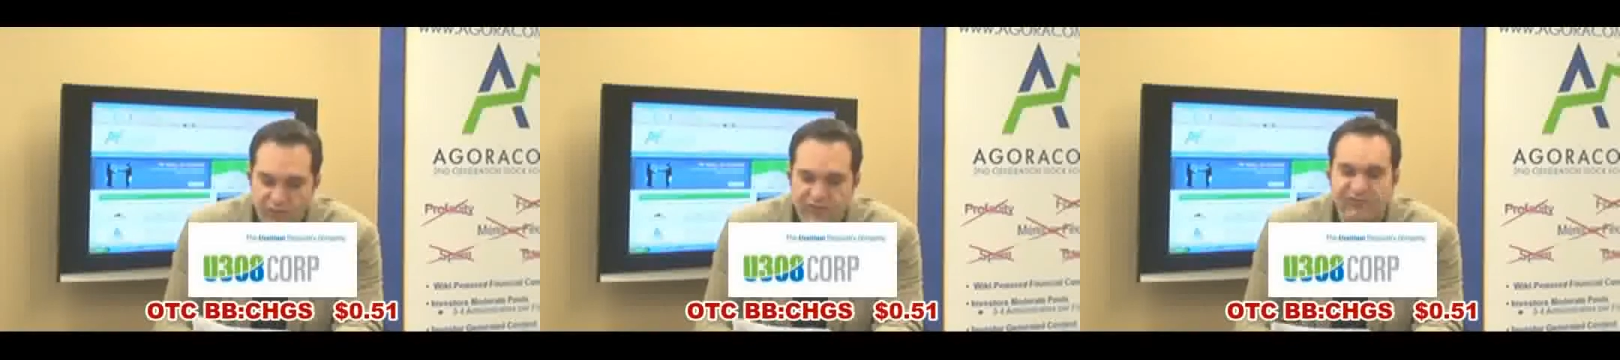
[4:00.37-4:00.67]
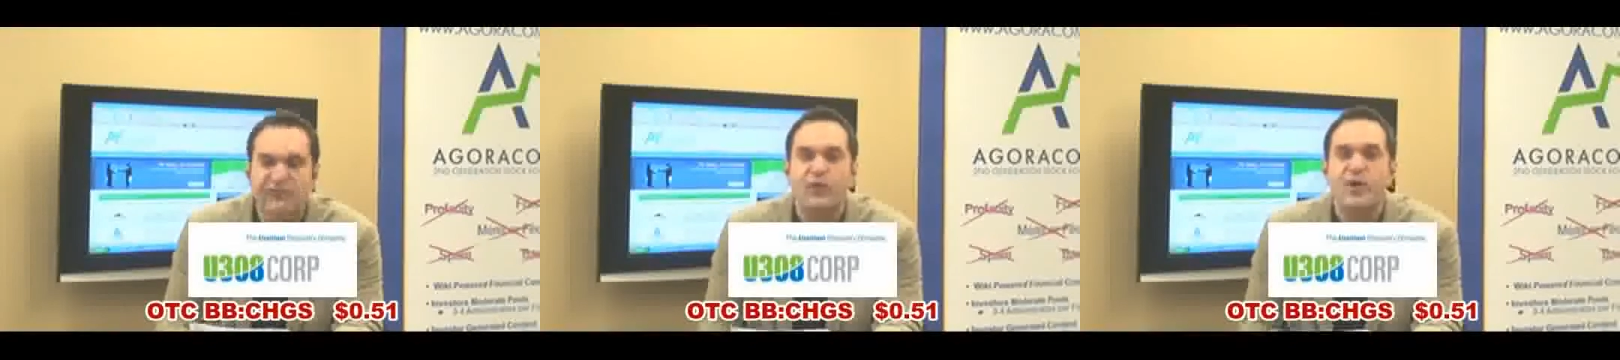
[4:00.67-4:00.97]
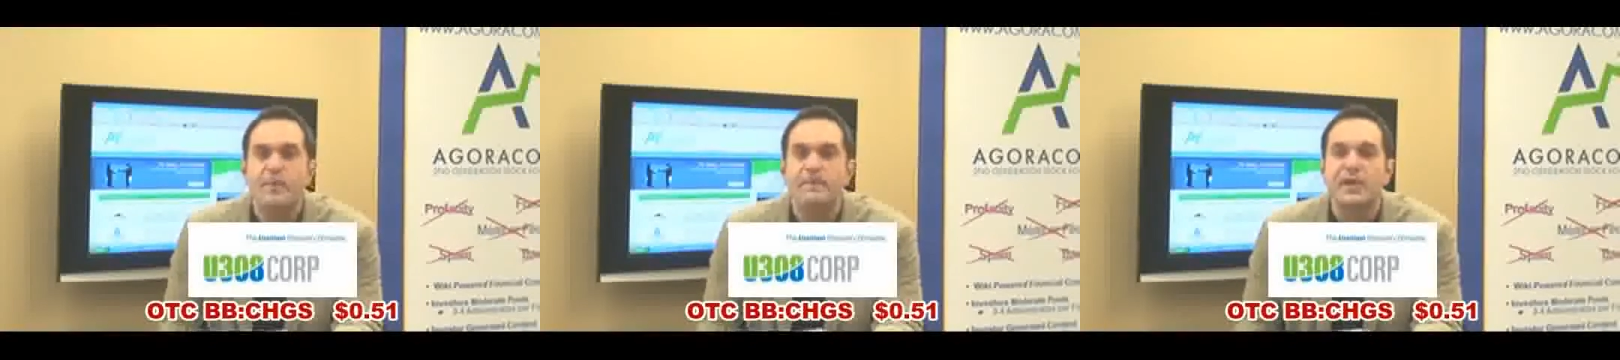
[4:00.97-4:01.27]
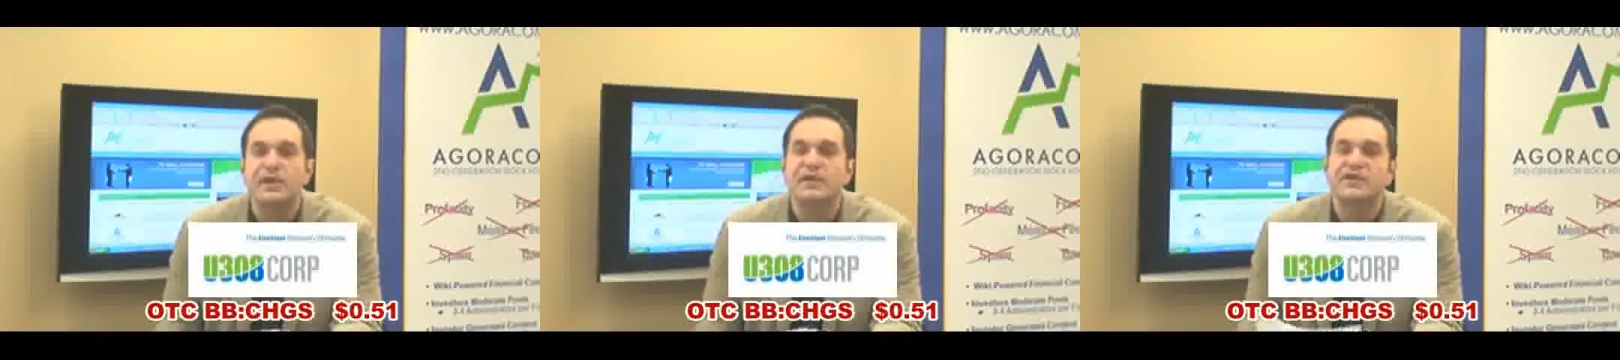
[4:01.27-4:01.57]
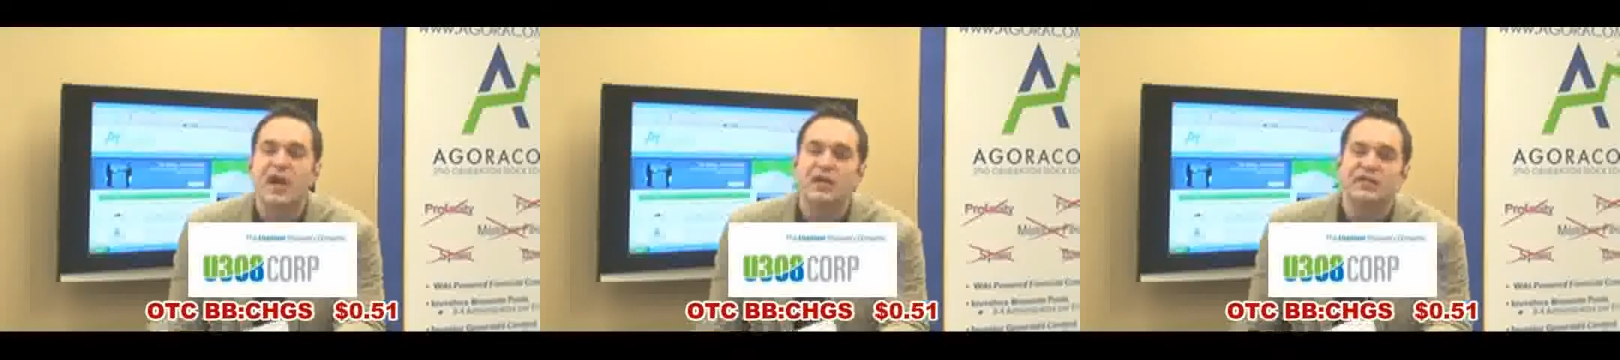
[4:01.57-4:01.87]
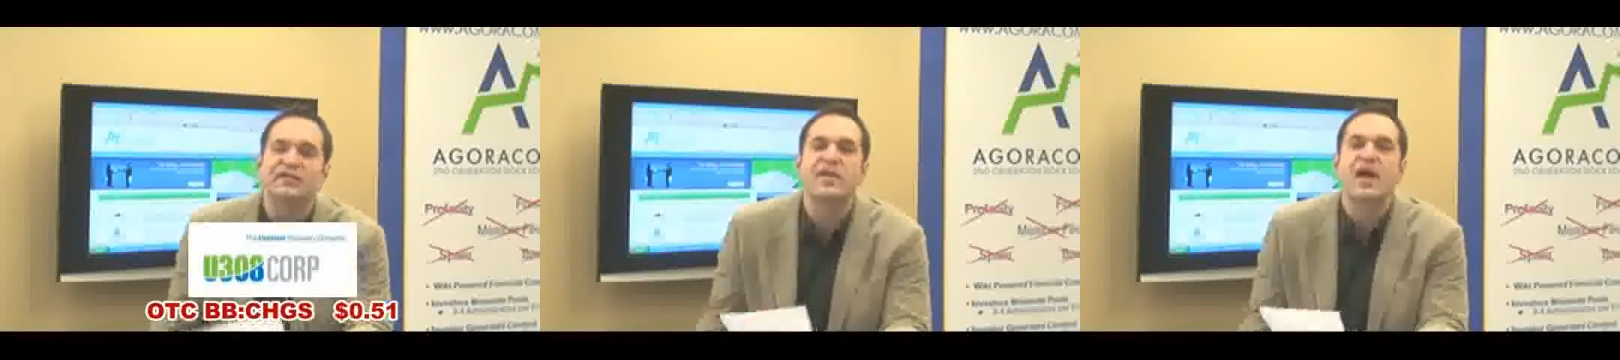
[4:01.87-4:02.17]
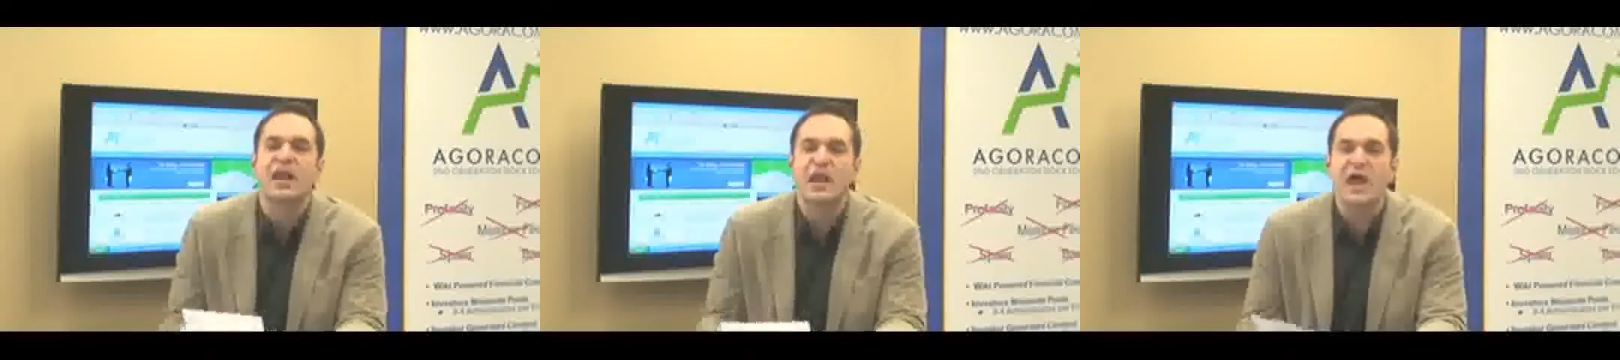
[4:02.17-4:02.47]
only $4 million.
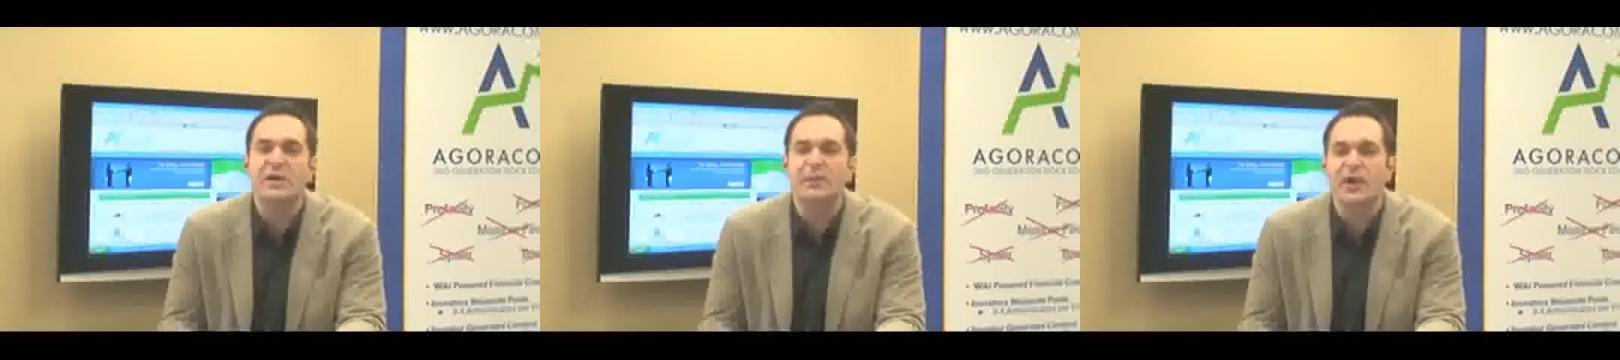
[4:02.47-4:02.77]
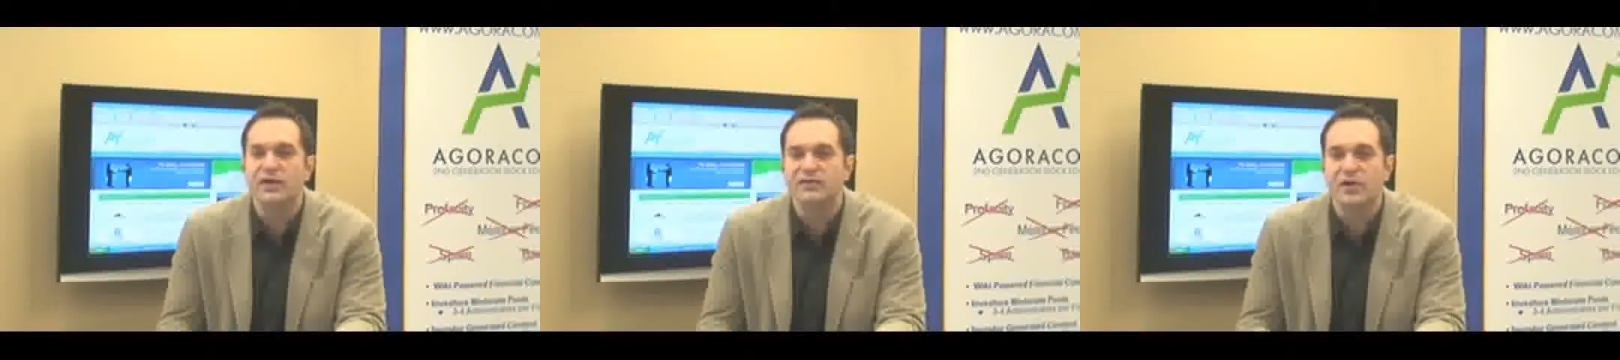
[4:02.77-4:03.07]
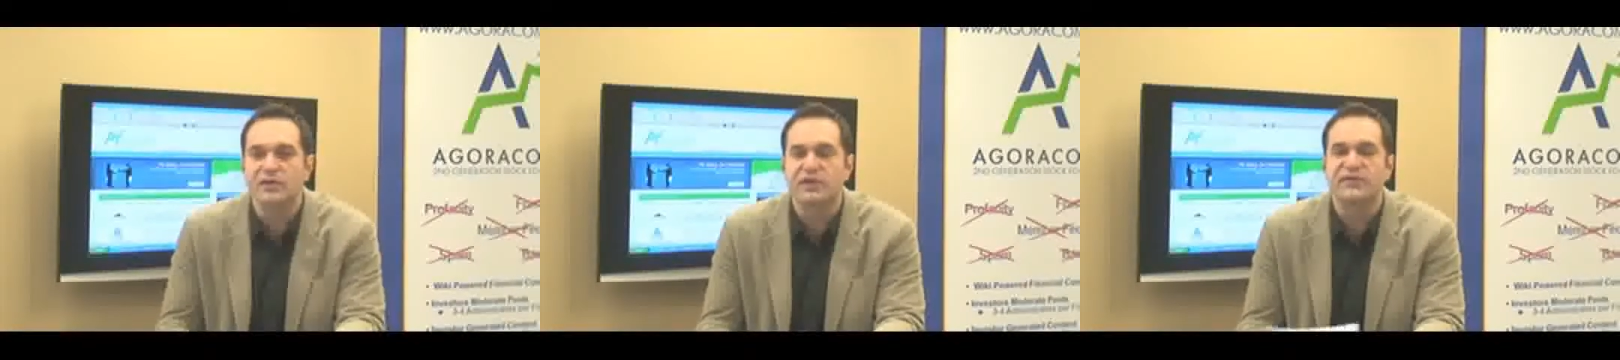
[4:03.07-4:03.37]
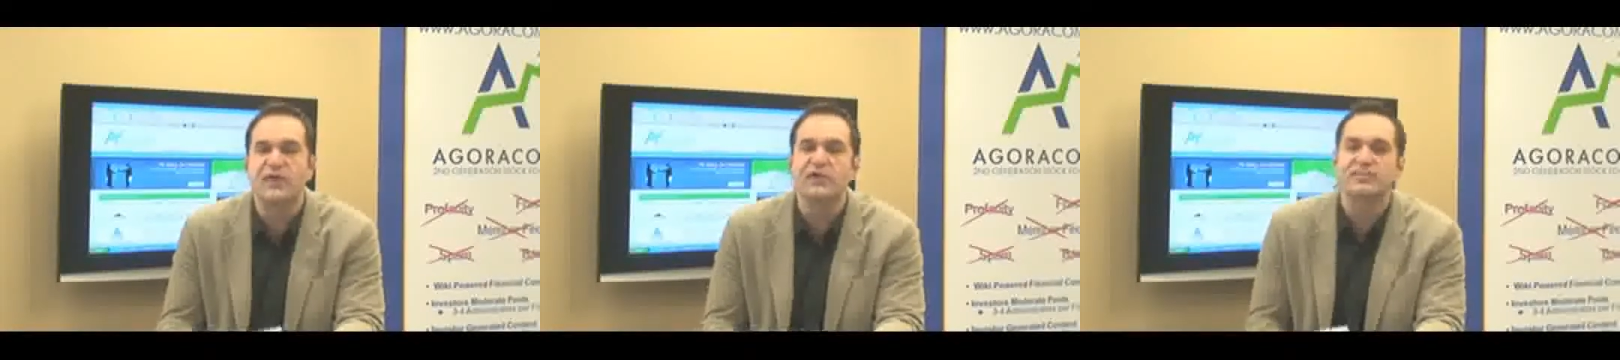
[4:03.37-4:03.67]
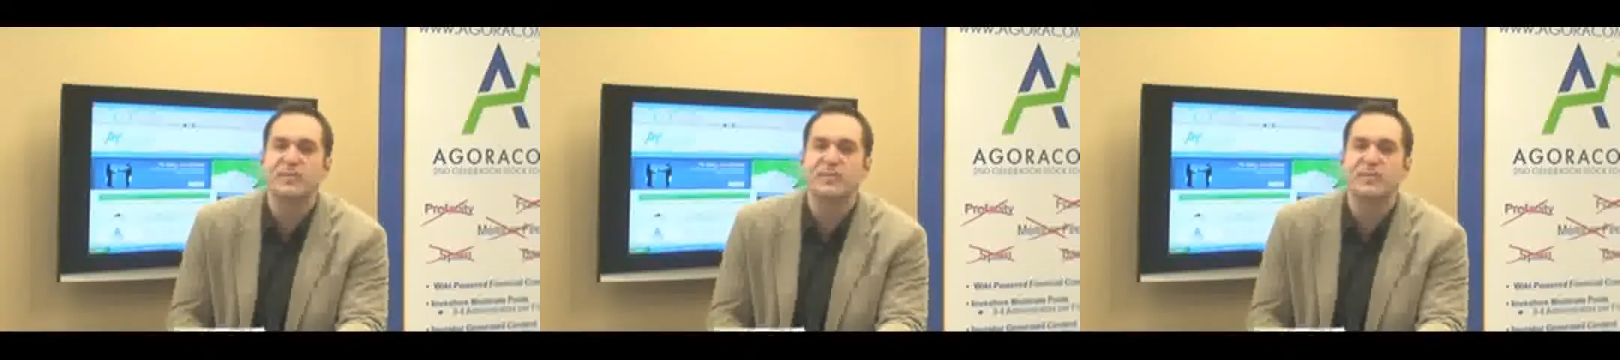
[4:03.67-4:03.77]
A lot of bargains out there, folks.